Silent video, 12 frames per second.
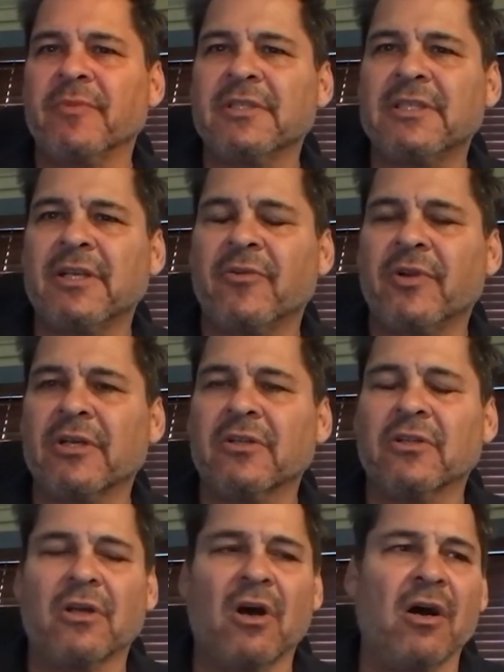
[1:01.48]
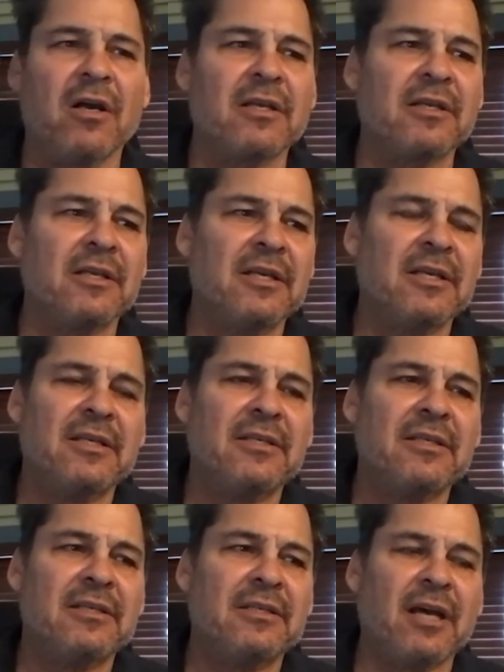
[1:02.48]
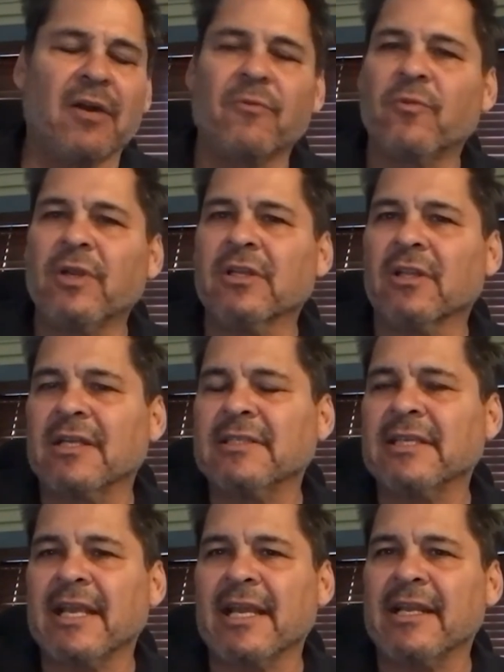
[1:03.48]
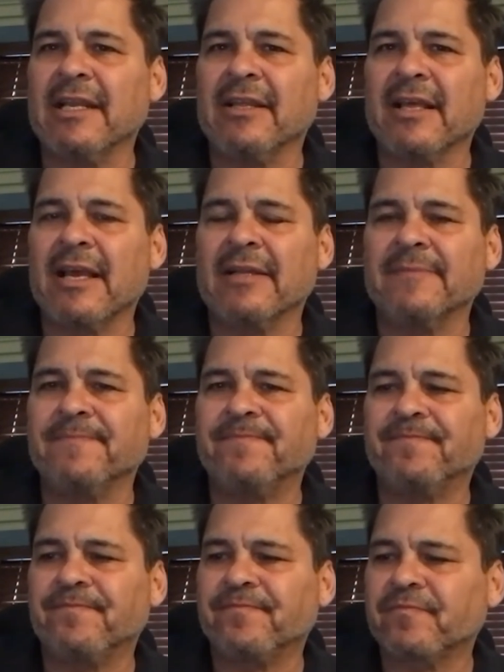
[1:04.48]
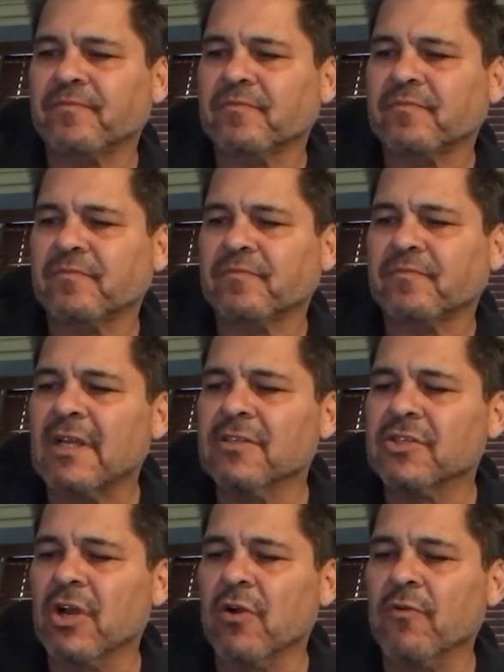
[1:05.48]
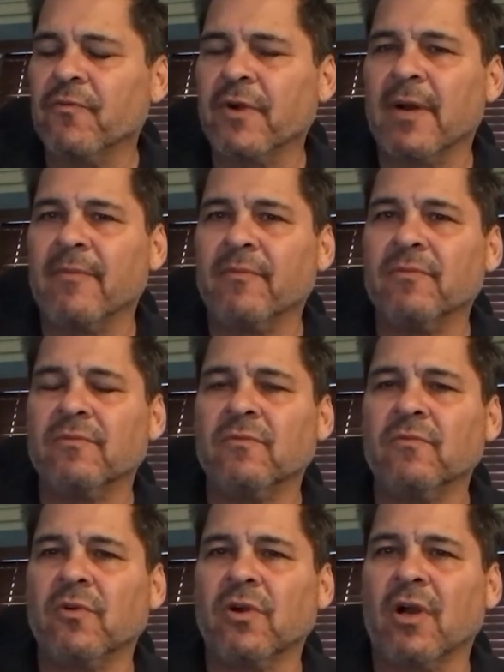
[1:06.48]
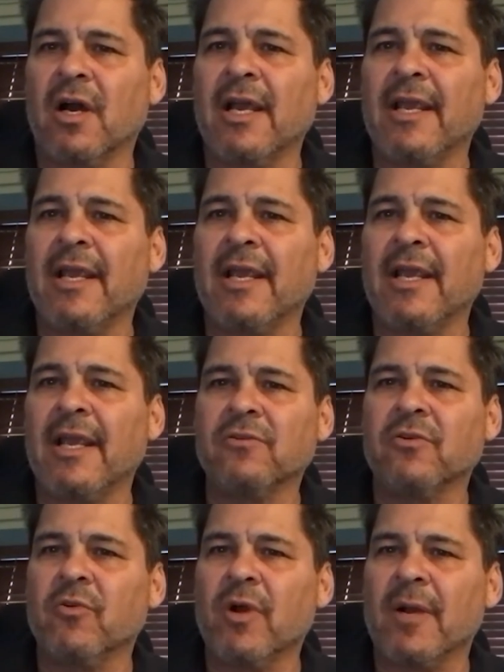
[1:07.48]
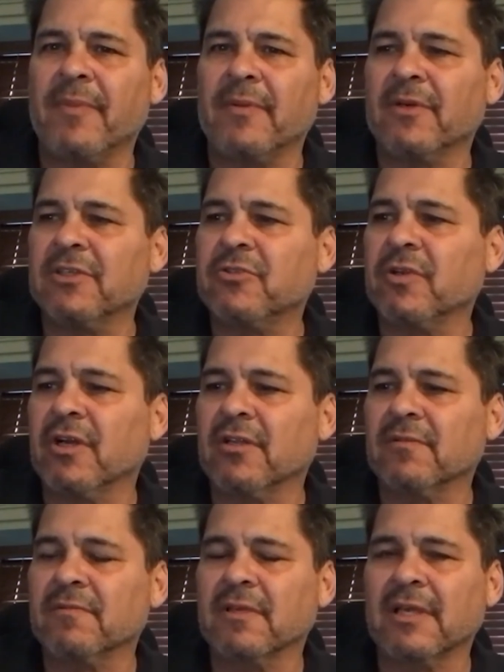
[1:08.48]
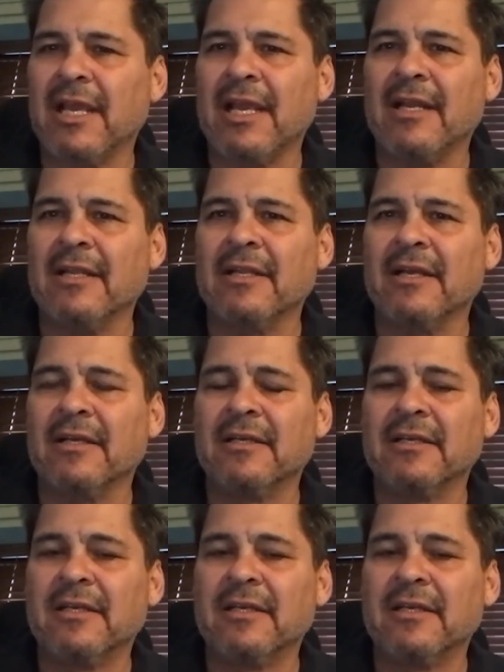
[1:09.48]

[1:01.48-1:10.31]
material along, not realizing any of that. So from where I grew up in Montreal, Canada,